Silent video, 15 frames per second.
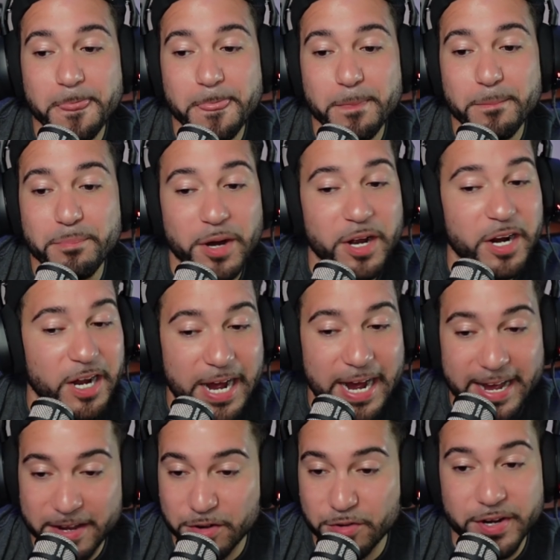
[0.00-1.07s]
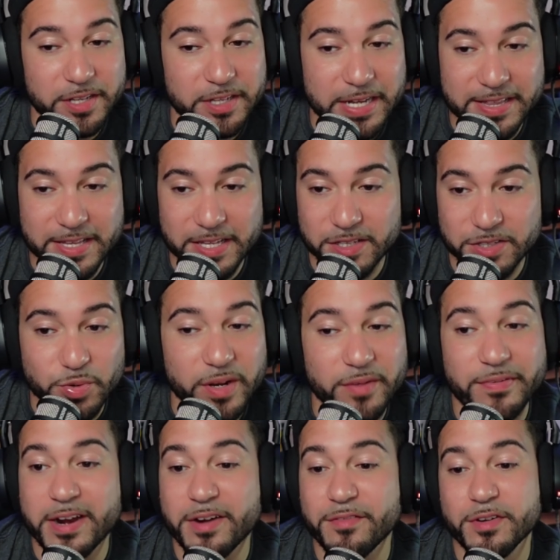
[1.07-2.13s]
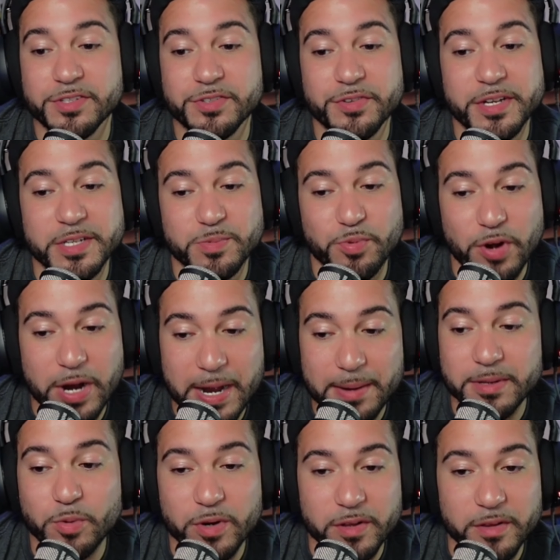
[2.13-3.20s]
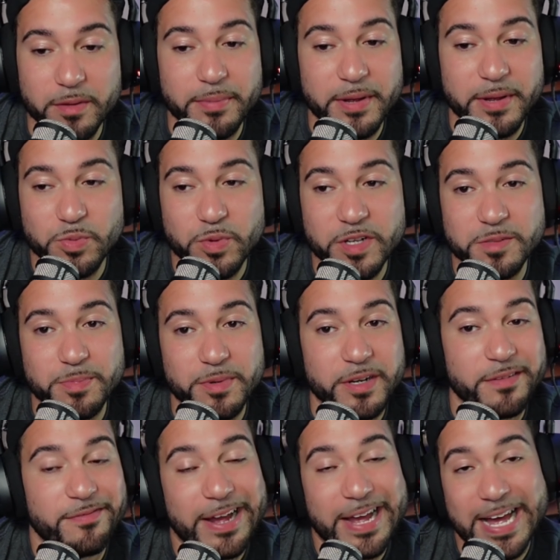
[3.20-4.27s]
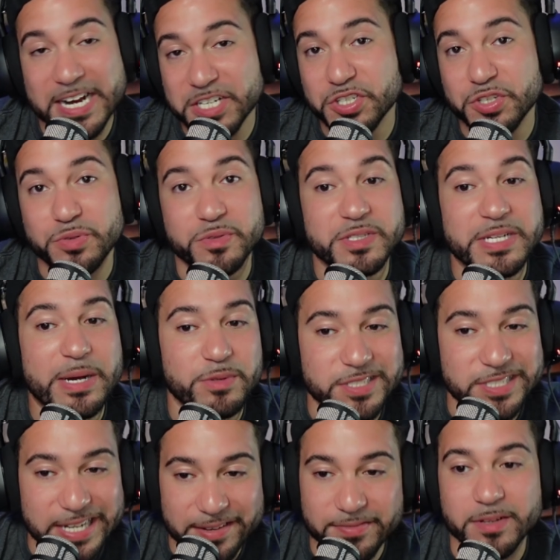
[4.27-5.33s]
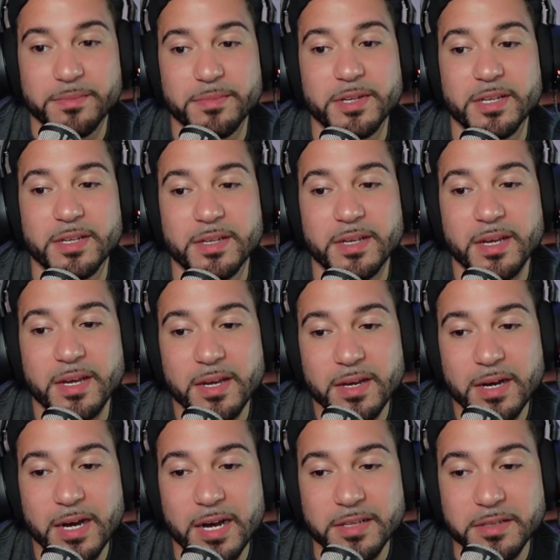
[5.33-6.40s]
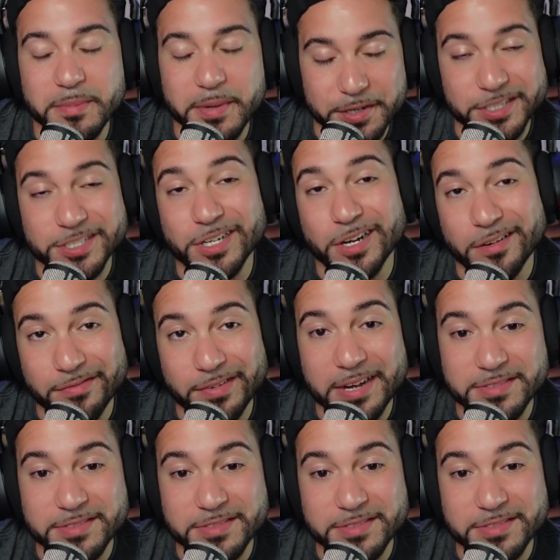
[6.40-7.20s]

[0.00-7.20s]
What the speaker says: But I agree. I think the 20th anniversary is probably one of the best ones. But if I had to choose, I would definitely be on the Metal Gear Solid 5